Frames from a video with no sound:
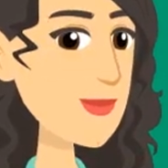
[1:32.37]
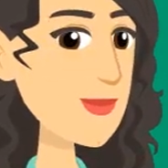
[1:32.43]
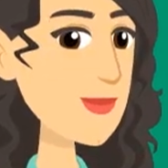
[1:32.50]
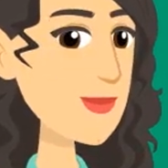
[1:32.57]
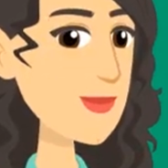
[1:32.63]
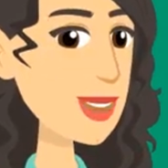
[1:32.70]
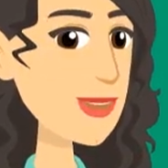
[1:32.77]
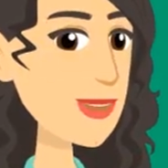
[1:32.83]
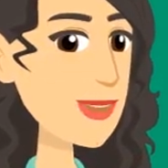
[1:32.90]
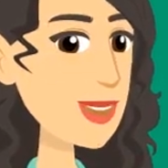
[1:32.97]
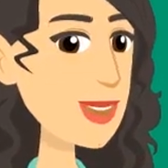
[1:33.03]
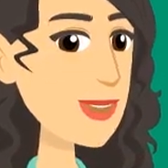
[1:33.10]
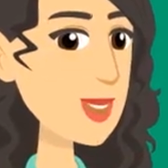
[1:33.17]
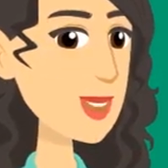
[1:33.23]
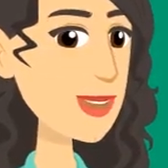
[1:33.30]
Now
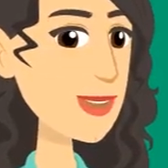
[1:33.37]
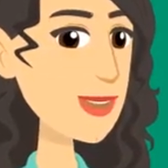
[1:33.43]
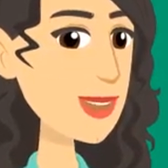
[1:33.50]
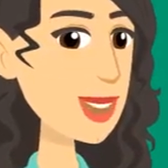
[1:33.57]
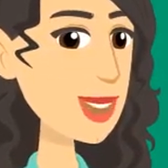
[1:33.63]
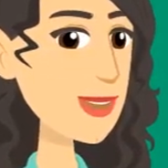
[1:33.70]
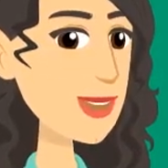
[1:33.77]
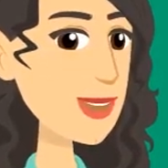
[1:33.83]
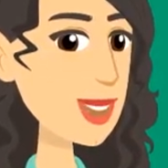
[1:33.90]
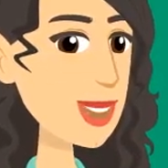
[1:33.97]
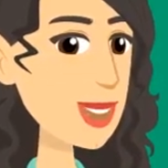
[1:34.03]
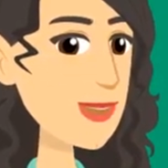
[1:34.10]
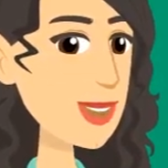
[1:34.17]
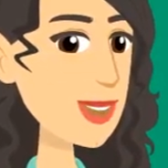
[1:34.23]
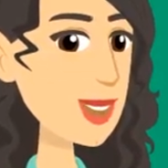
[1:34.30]
let's learn some
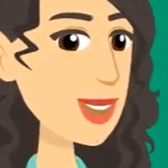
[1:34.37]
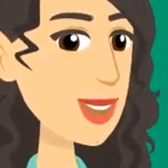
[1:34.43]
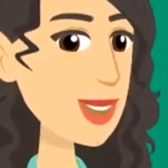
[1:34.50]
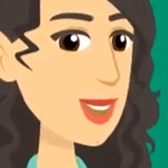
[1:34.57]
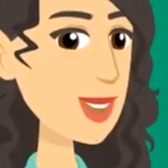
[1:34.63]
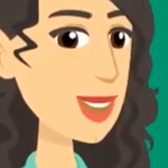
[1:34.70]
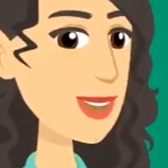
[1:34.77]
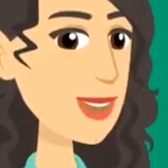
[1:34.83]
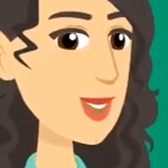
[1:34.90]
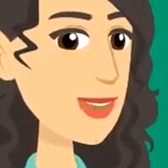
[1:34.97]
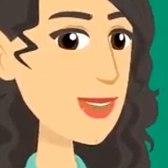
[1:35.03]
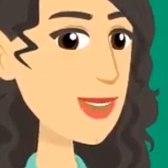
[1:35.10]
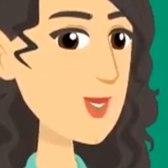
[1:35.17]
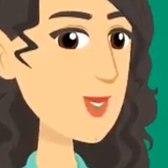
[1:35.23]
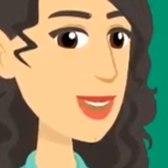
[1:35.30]
examples of
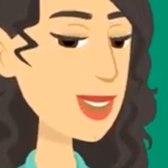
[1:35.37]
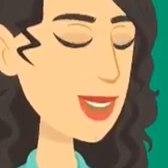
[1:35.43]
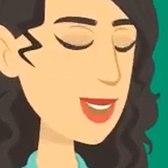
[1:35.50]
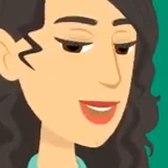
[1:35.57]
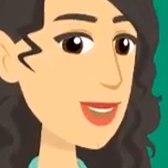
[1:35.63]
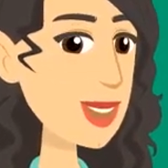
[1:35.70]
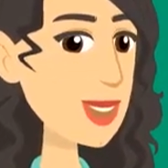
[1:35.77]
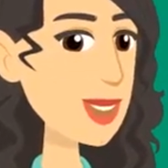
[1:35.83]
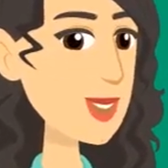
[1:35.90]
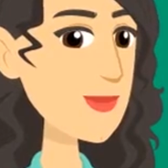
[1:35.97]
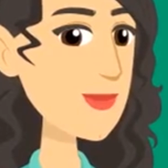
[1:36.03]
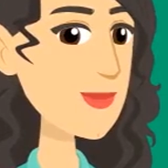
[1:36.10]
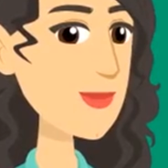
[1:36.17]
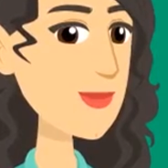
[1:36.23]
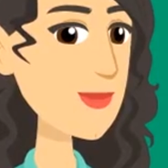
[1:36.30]
comparative degree.
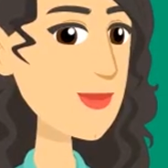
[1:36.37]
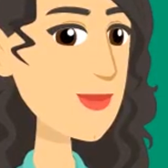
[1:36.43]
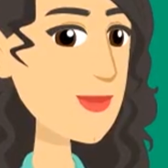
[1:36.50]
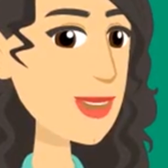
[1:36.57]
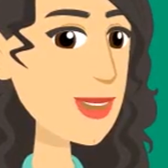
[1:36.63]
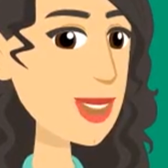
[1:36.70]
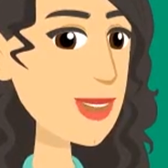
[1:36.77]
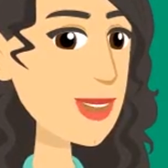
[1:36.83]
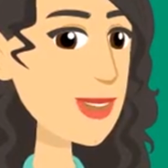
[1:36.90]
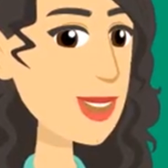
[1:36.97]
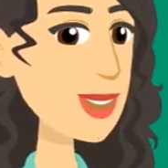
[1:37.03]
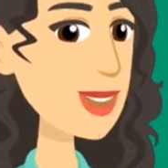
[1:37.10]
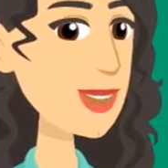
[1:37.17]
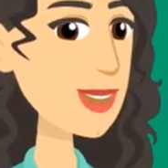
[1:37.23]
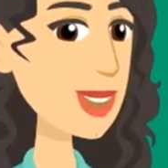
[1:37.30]

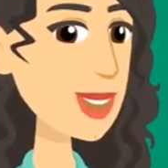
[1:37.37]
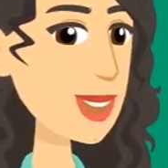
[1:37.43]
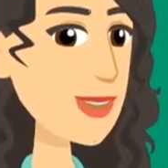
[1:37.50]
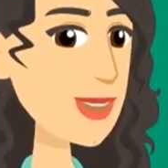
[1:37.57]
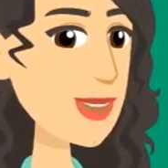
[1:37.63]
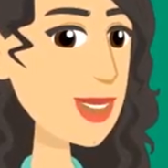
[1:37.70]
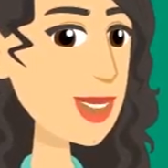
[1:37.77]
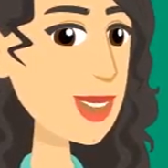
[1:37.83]
Ramesh is taller than